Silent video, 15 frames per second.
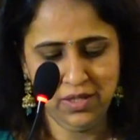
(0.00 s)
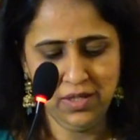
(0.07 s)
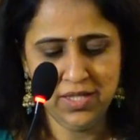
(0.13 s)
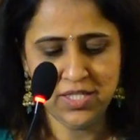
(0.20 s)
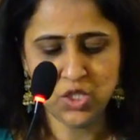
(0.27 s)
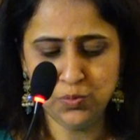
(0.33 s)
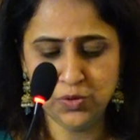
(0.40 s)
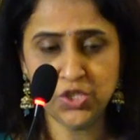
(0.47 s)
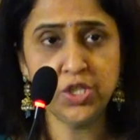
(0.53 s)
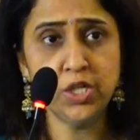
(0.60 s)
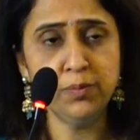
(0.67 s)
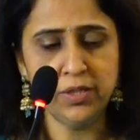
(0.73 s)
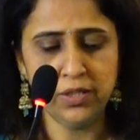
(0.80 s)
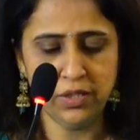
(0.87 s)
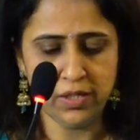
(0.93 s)

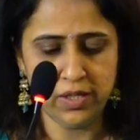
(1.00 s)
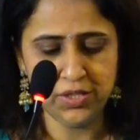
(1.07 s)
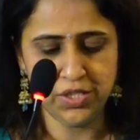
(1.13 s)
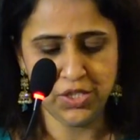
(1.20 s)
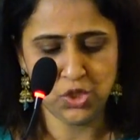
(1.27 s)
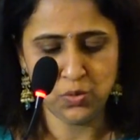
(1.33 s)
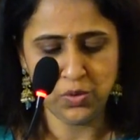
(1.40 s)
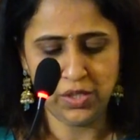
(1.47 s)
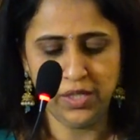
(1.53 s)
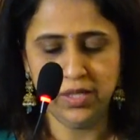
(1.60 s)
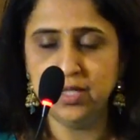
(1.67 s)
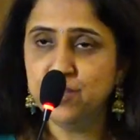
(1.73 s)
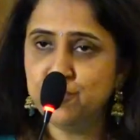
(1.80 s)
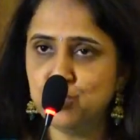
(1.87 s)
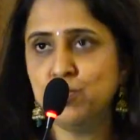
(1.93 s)
Srimati Rajeshwari
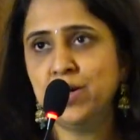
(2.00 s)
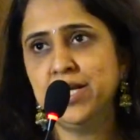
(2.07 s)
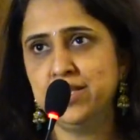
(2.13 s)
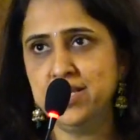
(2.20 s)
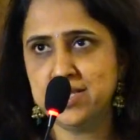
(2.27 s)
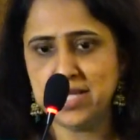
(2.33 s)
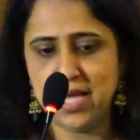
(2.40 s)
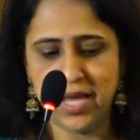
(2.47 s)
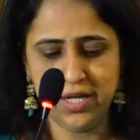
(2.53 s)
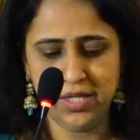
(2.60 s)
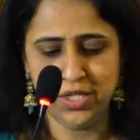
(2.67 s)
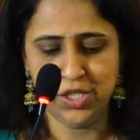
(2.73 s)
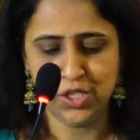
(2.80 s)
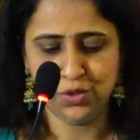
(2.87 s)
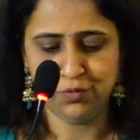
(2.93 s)
lived by this
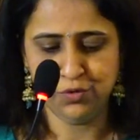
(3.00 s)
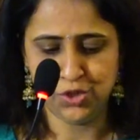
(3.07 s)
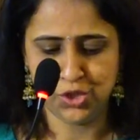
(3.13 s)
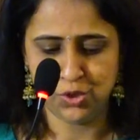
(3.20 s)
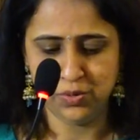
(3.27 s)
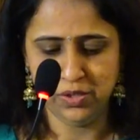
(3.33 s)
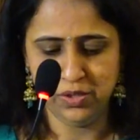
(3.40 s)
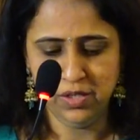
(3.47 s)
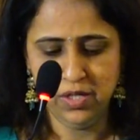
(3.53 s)
adage for sure.